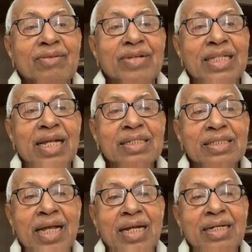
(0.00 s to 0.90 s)
With the
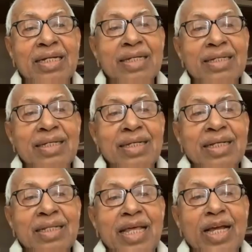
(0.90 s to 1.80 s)
result,
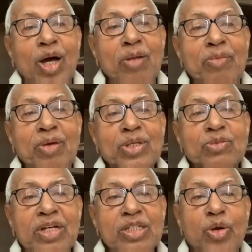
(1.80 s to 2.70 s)
the economy,
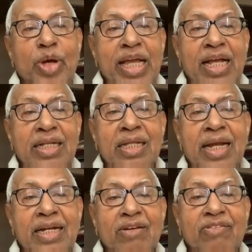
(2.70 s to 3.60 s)
which was growing at the
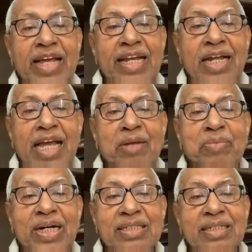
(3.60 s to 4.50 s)
rate of
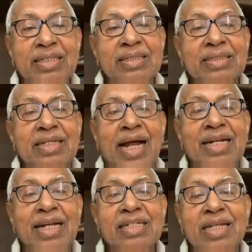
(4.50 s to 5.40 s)
8-9%,
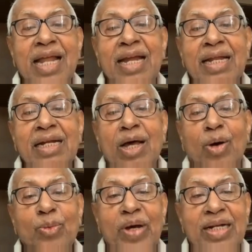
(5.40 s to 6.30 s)
started sliding
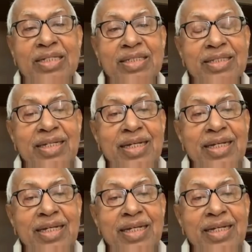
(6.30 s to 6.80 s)
downwards.